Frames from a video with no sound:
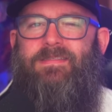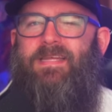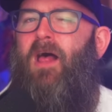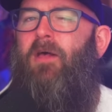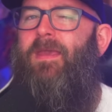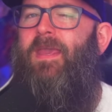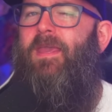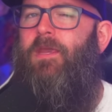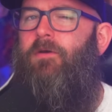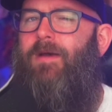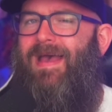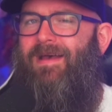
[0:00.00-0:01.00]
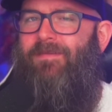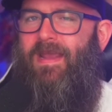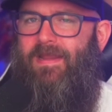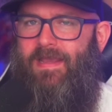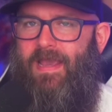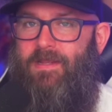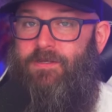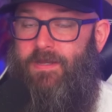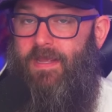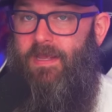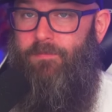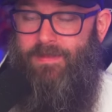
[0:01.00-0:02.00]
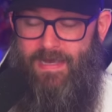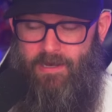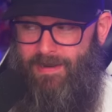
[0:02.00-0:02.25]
Tell me you have ADHD without